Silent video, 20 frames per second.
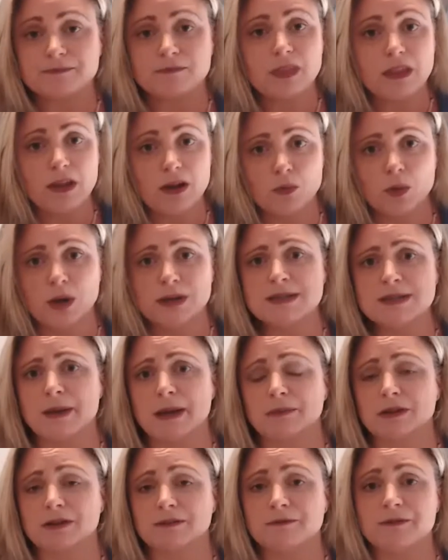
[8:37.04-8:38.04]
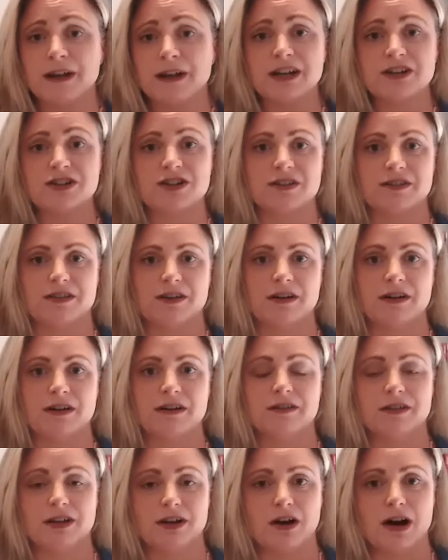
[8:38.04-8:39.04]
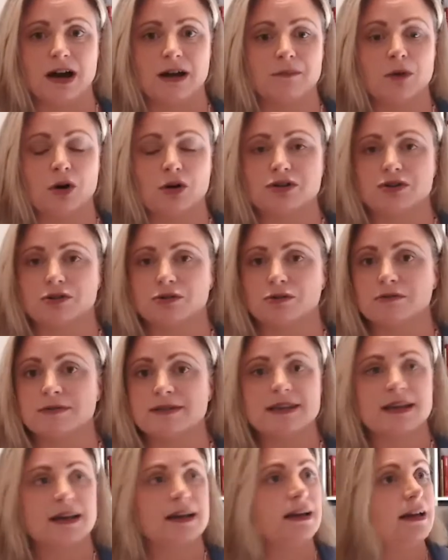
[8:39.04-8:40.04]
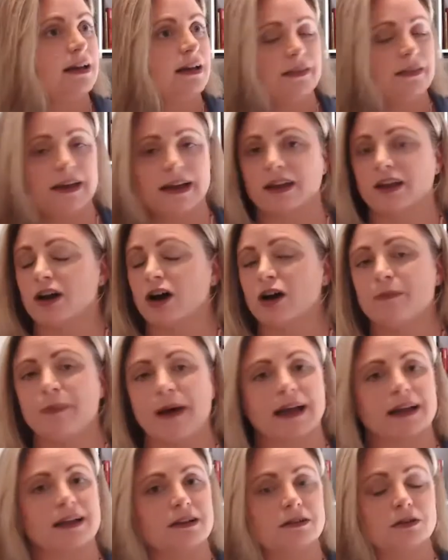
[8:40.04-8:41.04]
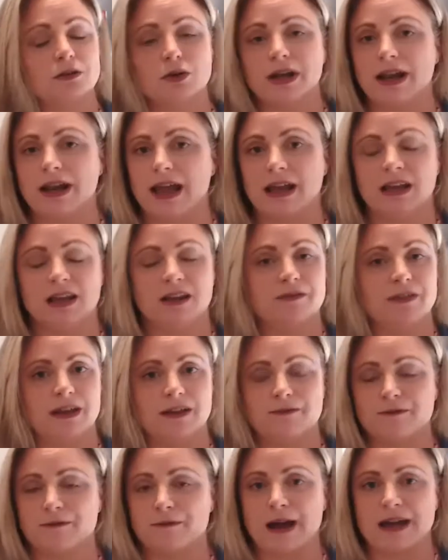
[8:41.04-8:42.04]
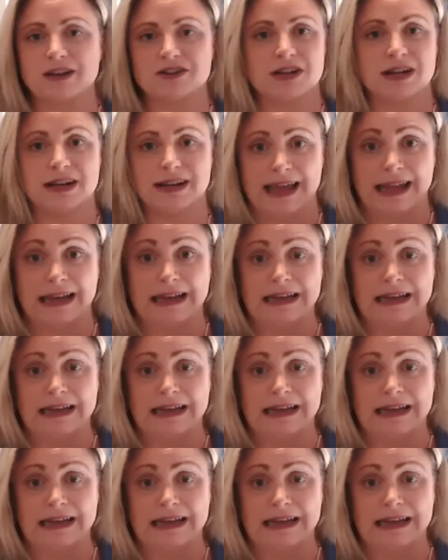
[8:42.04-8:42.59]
once people have finished the 9 modules, they can go back and look at any of the information at any